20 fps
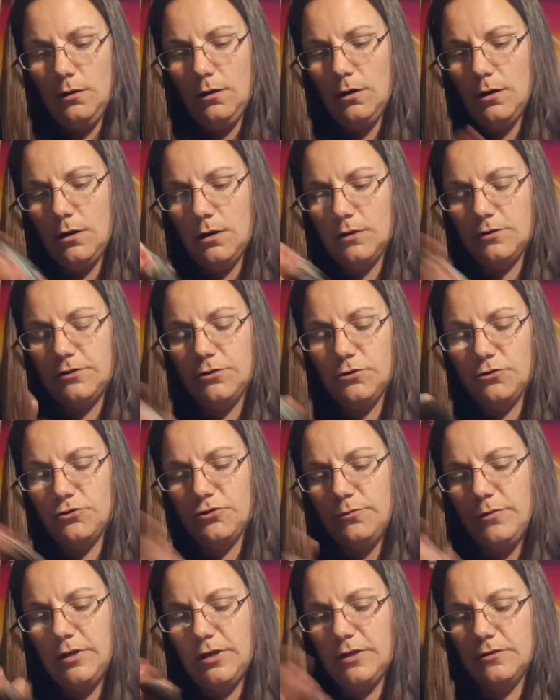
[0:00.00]
Social
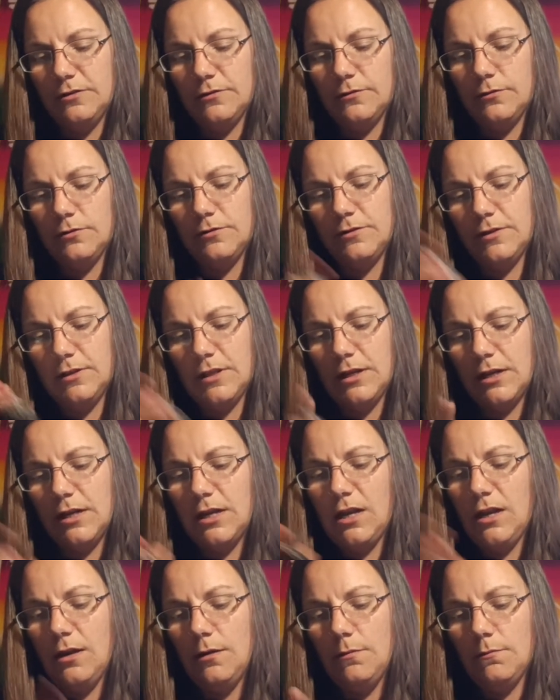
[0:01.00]
media is the first thing that
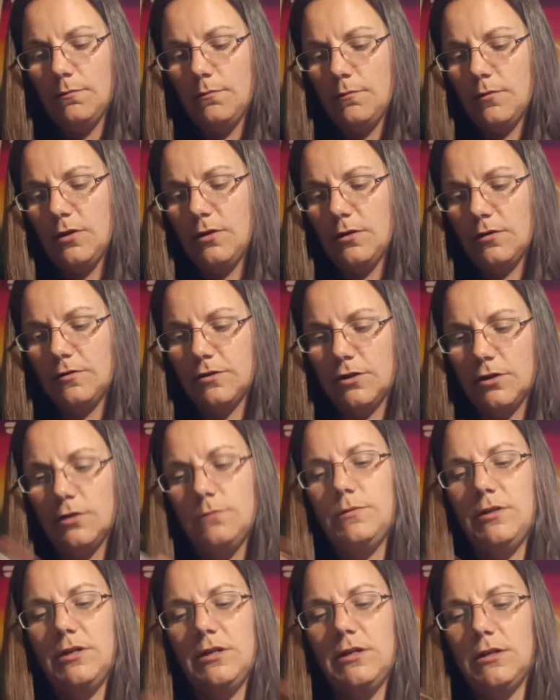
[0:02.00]
came. It could
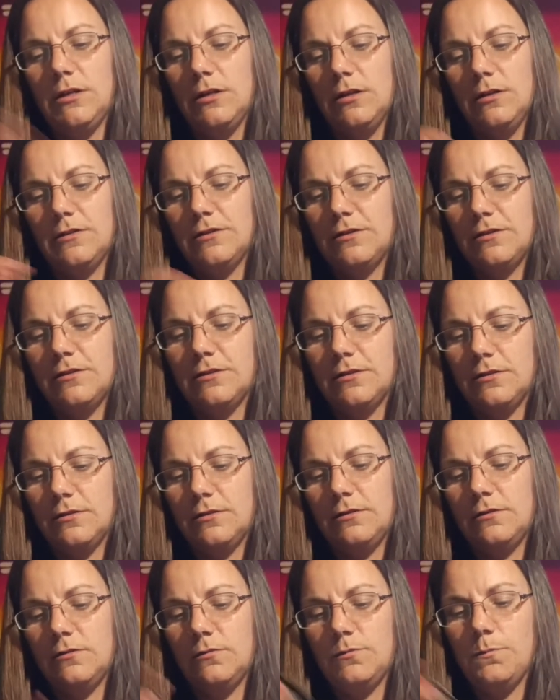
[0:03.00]
be
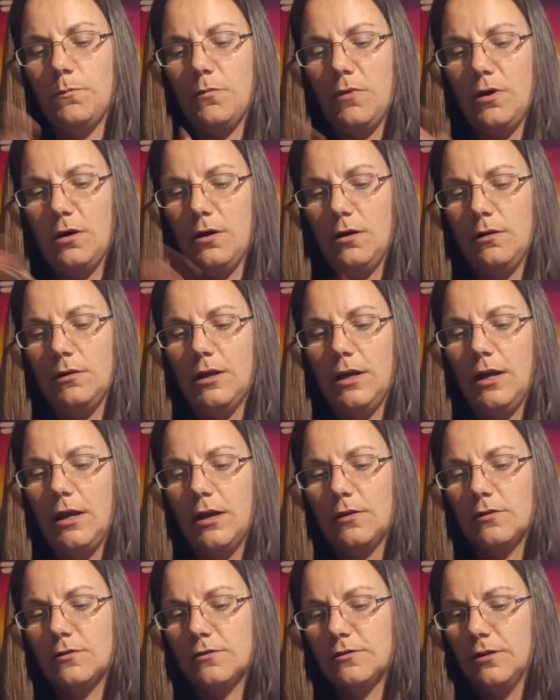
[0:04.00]
like
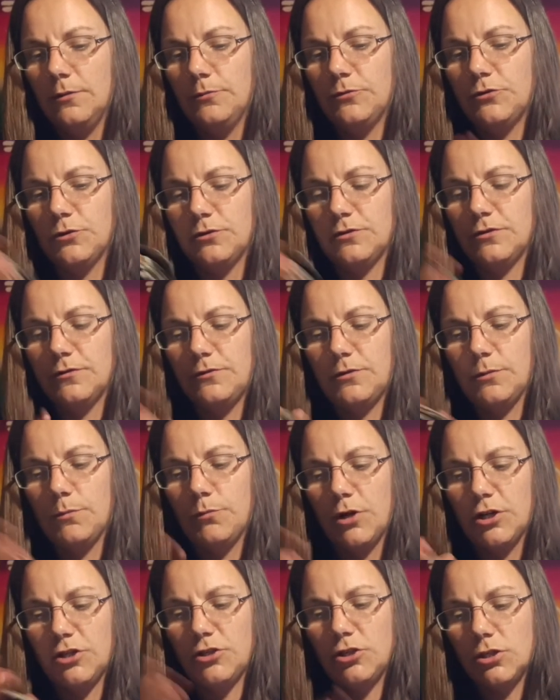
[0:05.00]
some sorts of
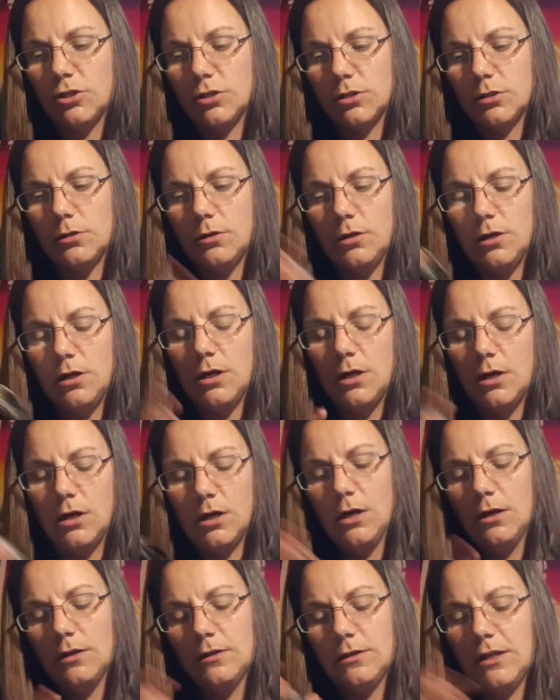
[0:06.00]
depression
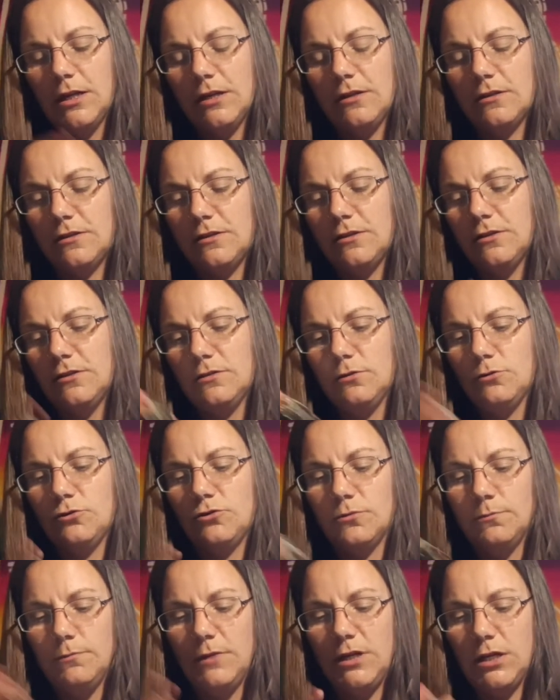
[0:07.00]
linked to social
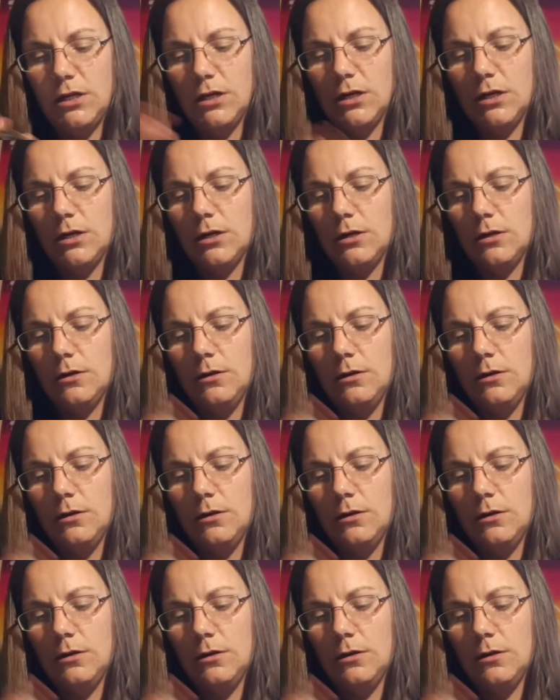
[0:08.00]
media.